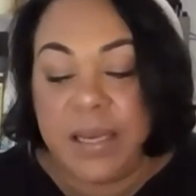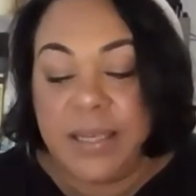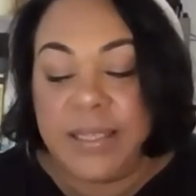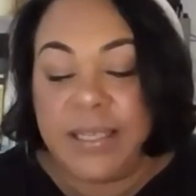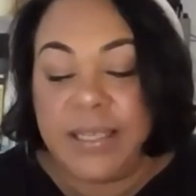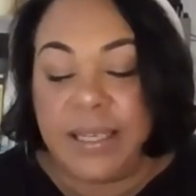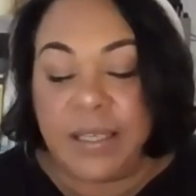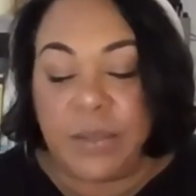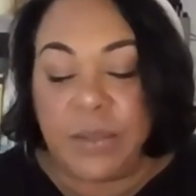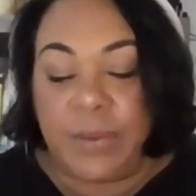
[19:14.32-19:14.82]

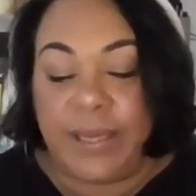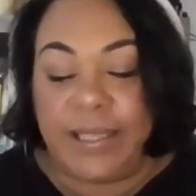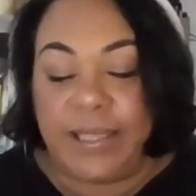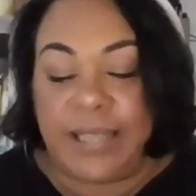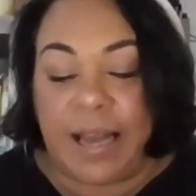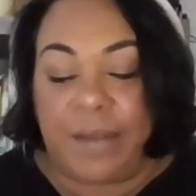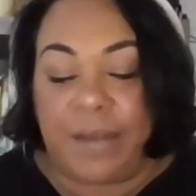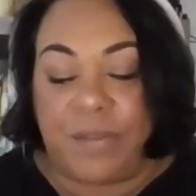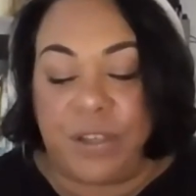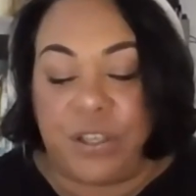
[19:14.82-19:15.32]
6 weeks
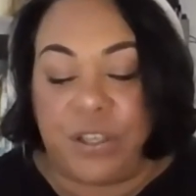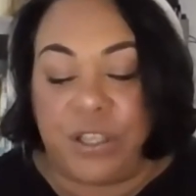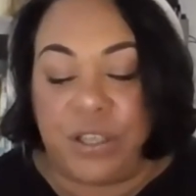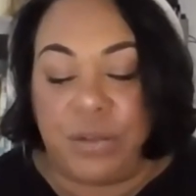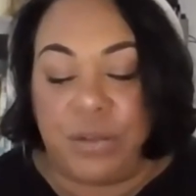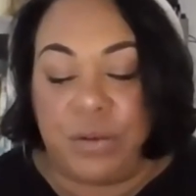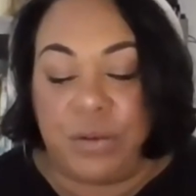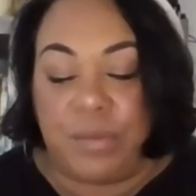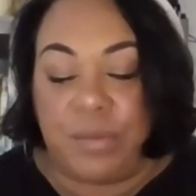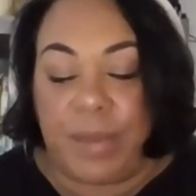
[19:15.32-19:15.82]
after
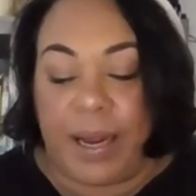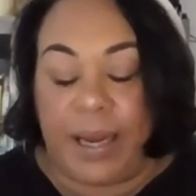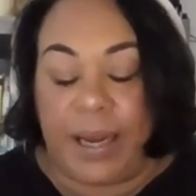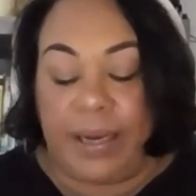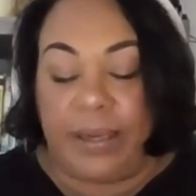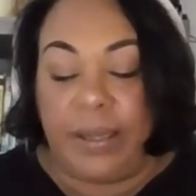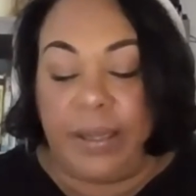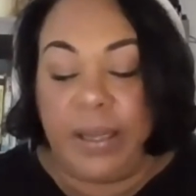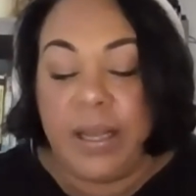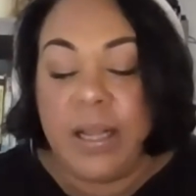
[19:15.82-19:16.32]

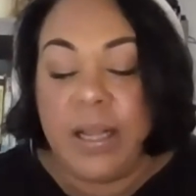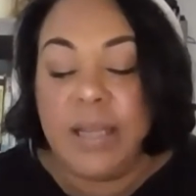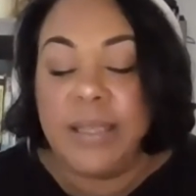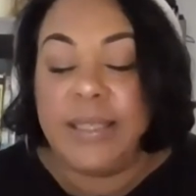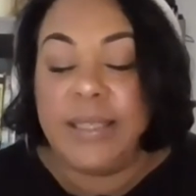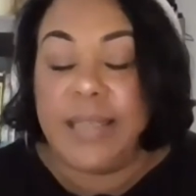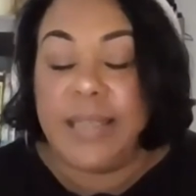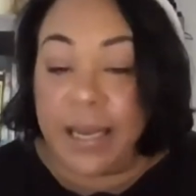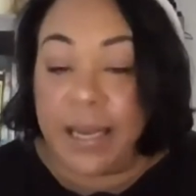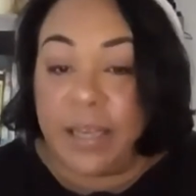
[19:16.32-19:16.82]
my
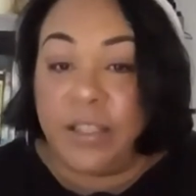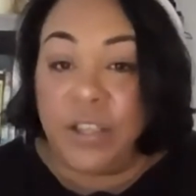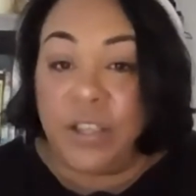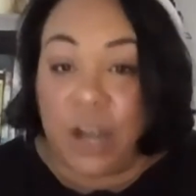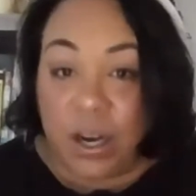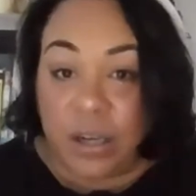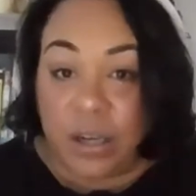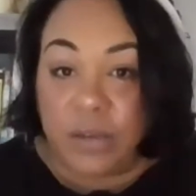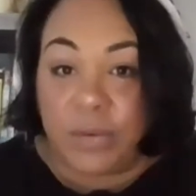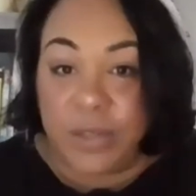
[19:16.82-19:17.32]
second
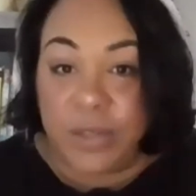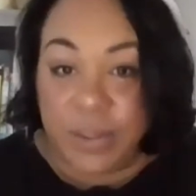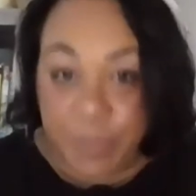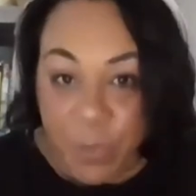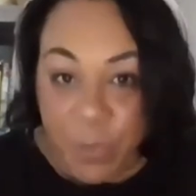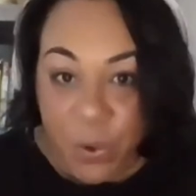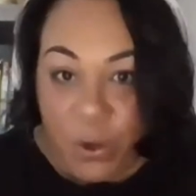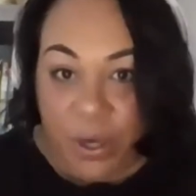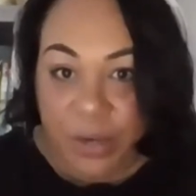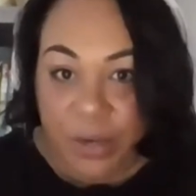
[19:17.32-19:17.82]
daughter was
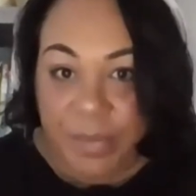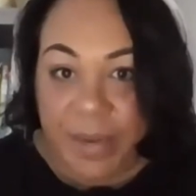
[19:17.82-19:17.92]
born,